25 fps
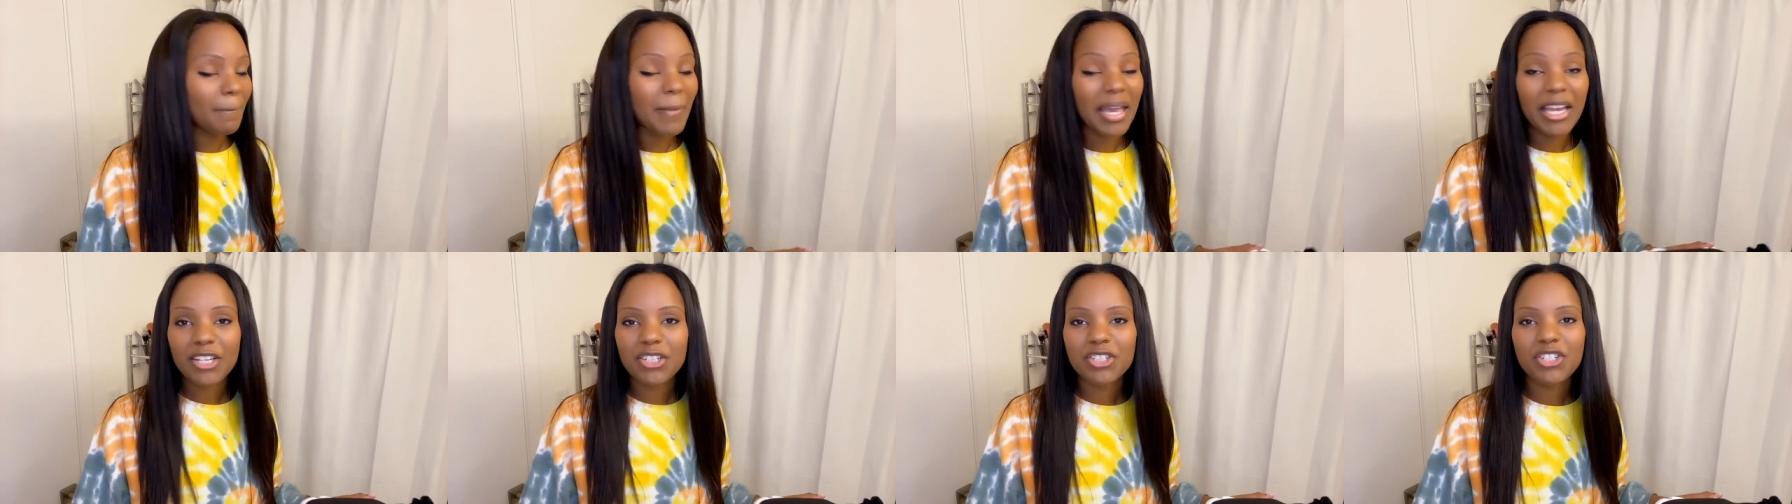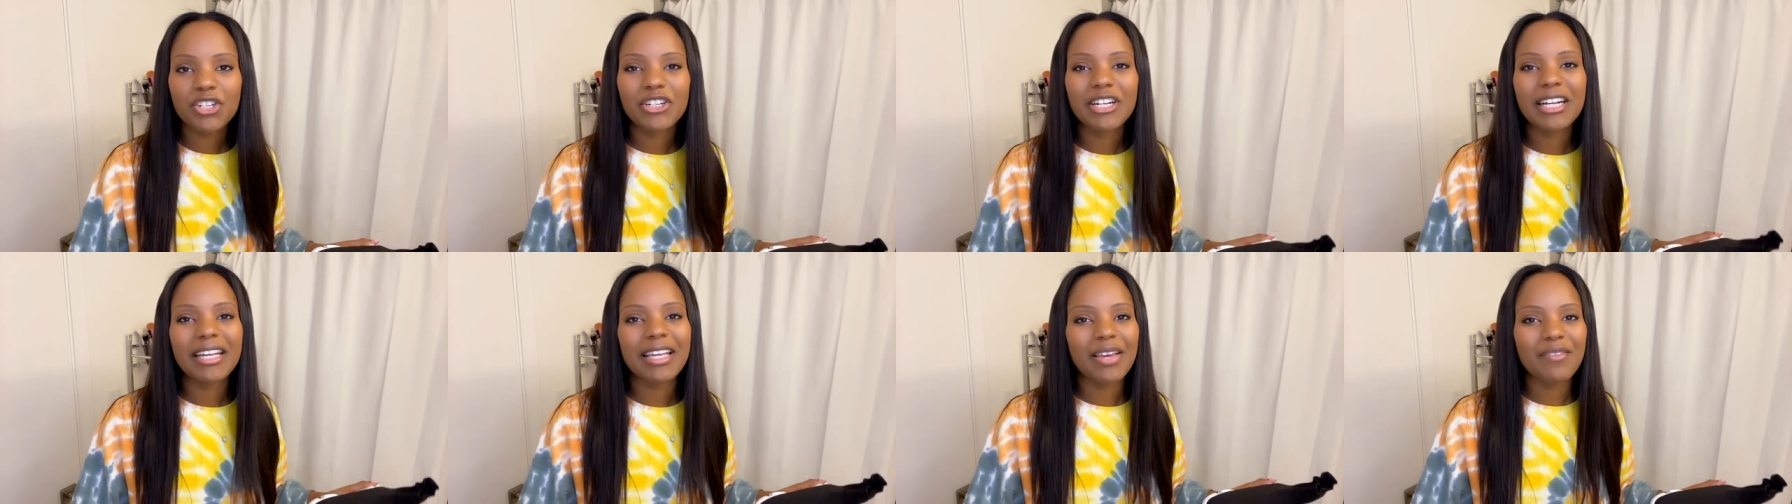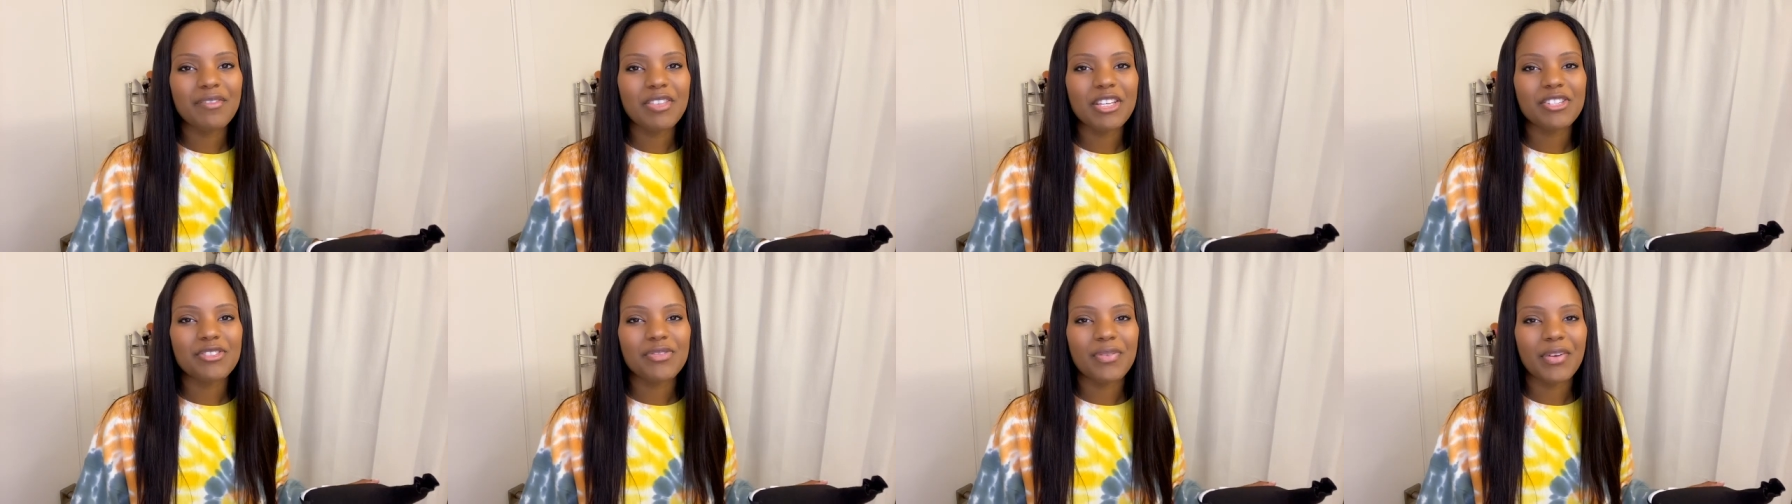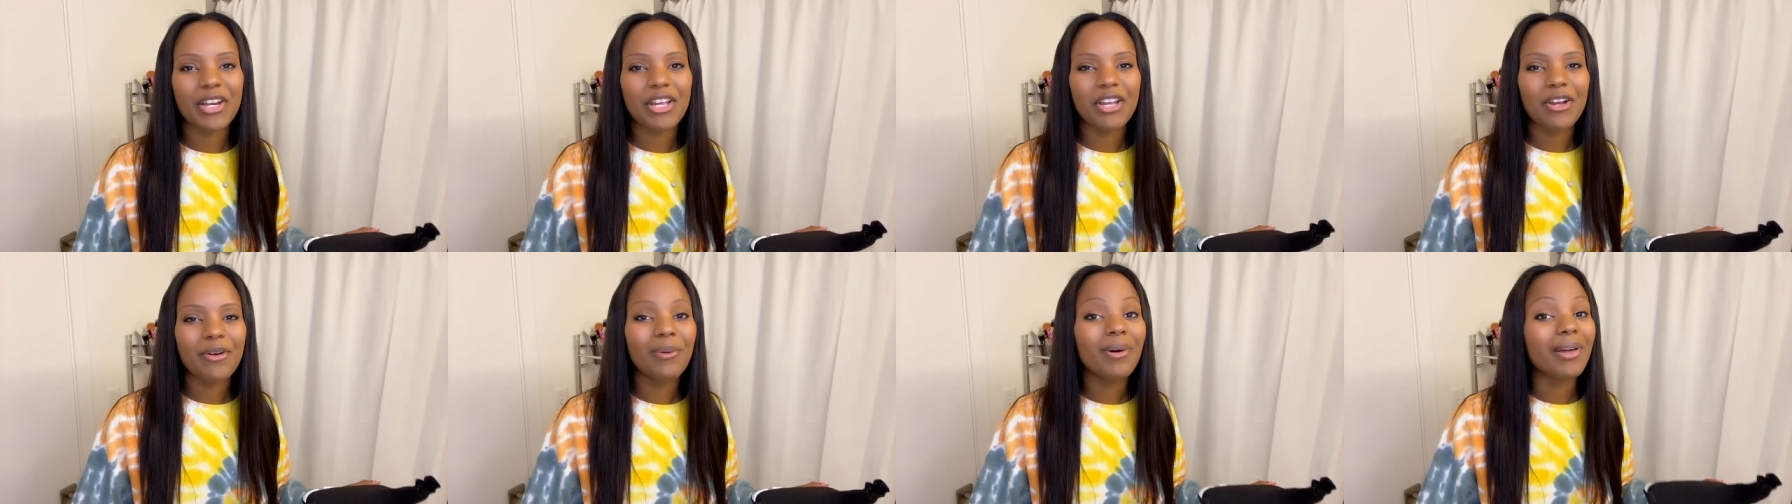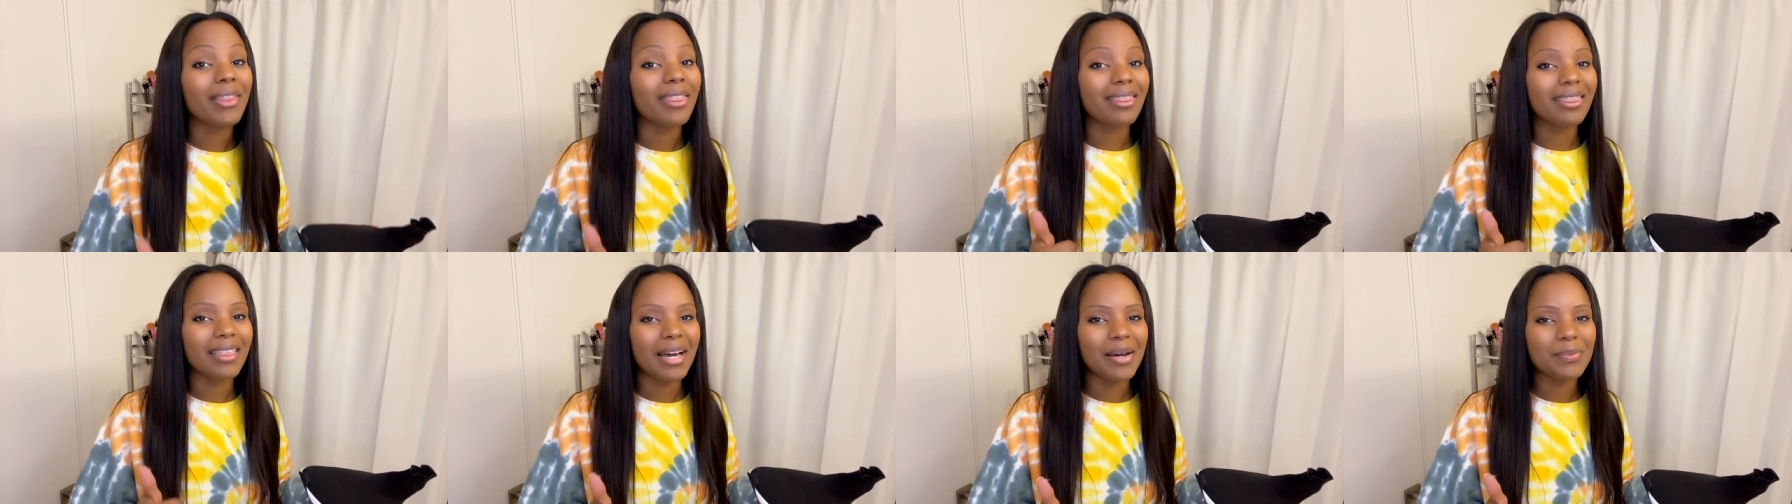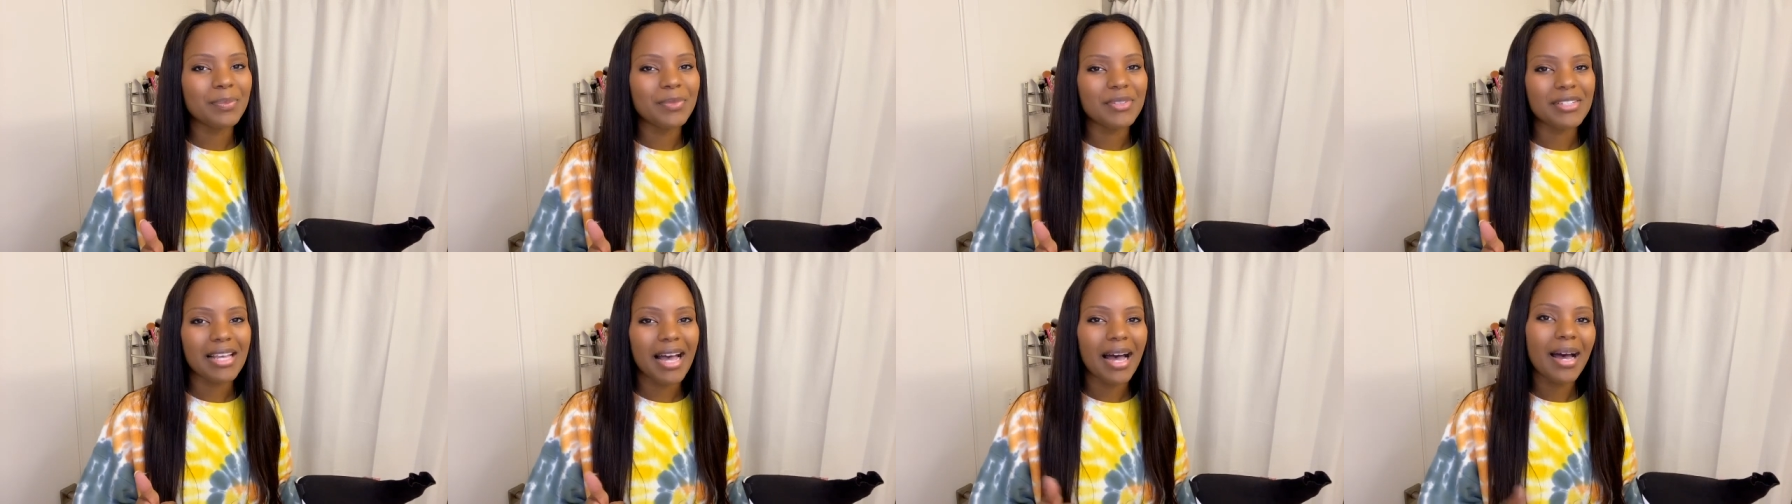Make sure to give this video a
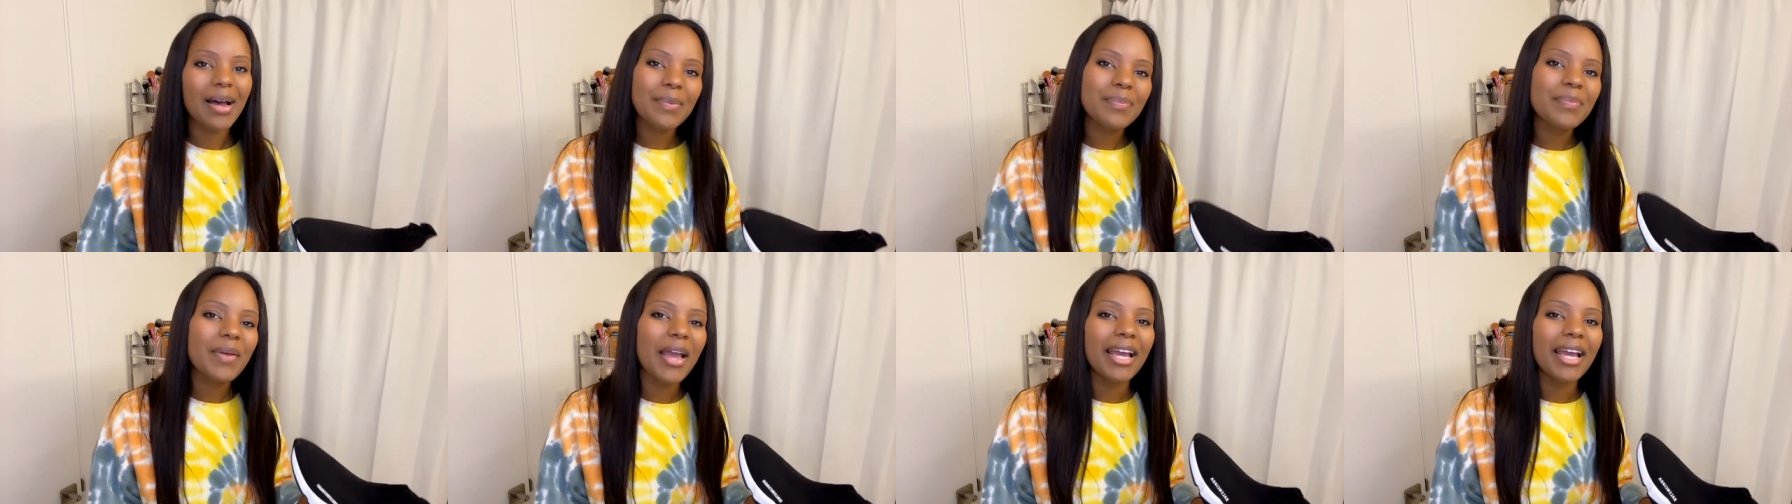thumbs up